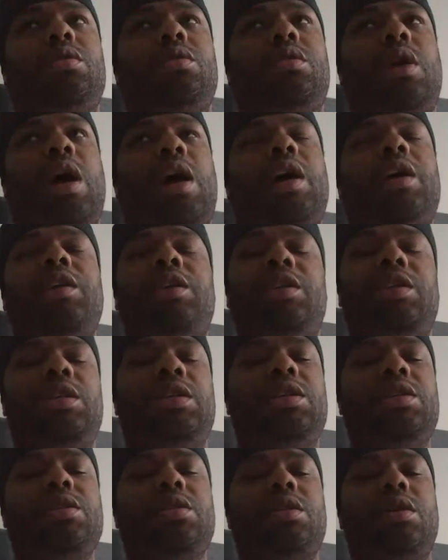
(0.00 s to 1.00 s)

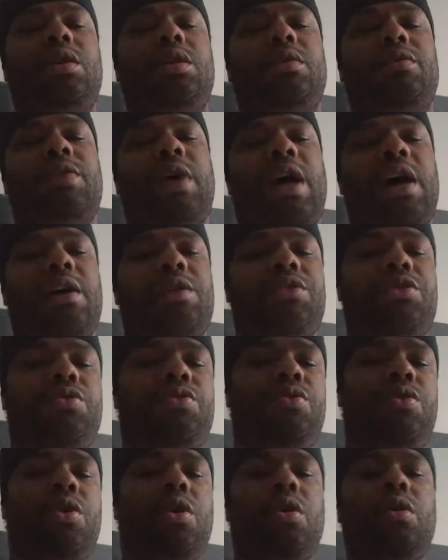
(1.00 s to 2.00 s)
ideas of how you
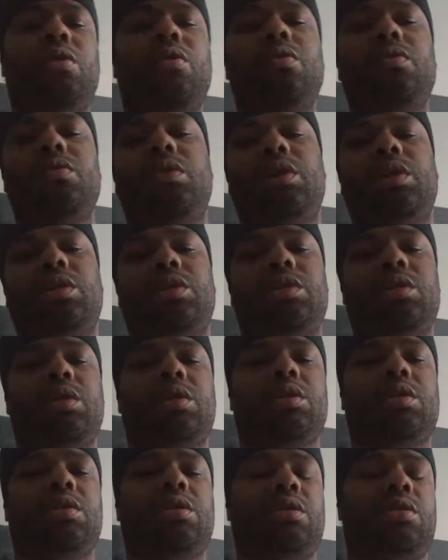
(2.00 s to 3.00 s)
know that
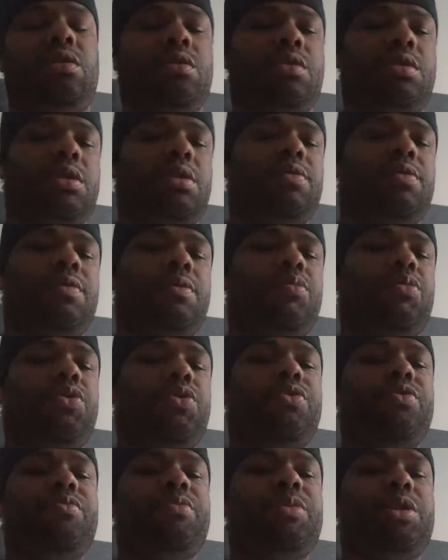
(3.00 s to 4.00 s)
your self
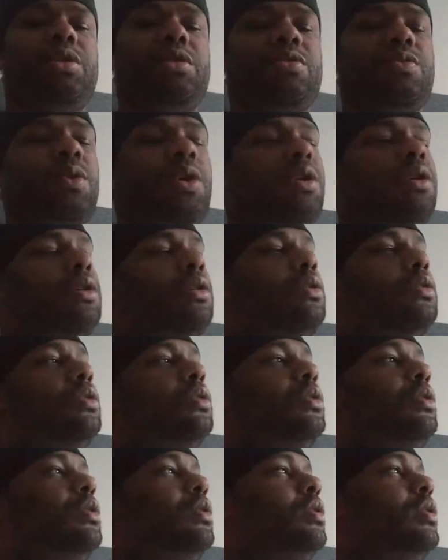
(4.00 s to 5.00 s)
improvement is working.
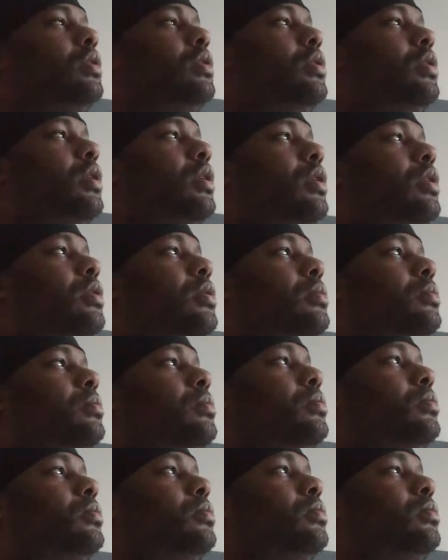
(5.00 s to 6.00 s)
Um,
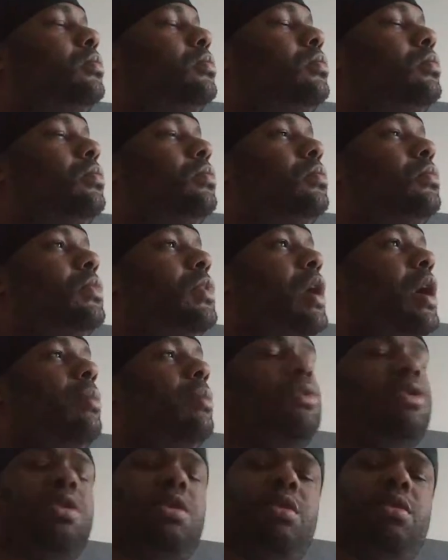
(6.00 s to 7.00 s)

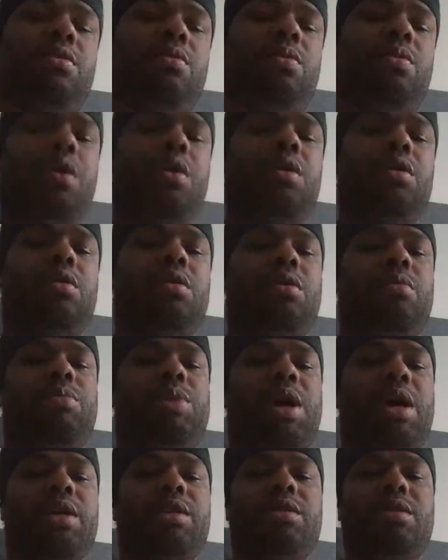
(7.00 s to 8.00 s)
I'm still working on
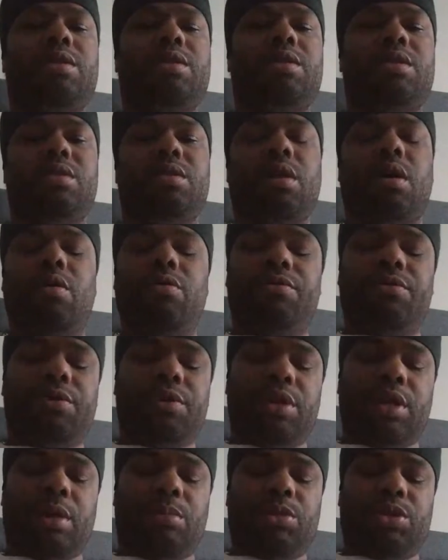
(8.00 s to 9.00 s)
Pisces. Hopefully,
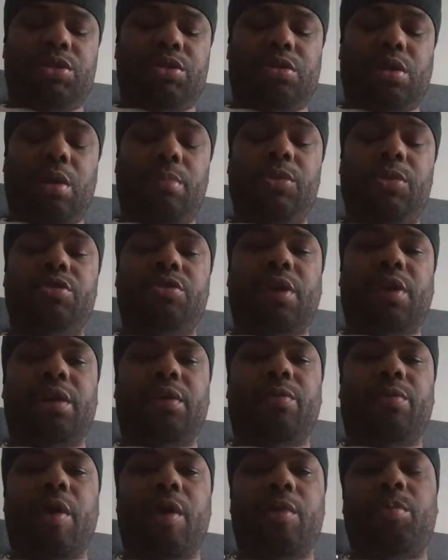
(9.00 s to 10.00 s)
I'm gonna try to
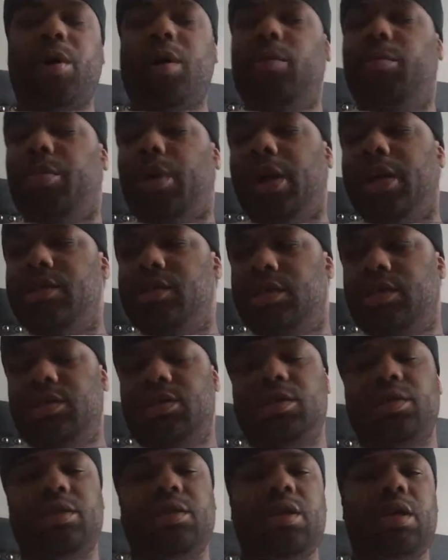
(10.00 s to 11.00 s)
wrap out Pisces
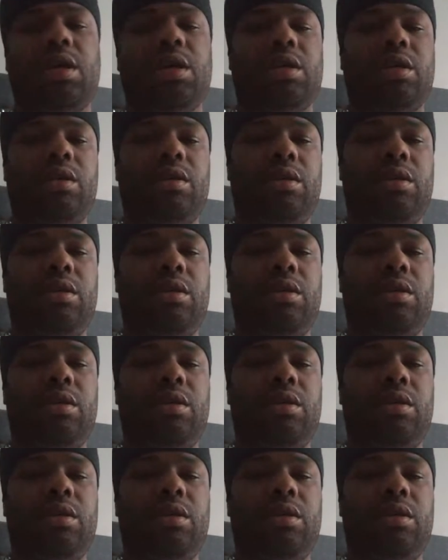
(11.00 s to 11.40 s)
today,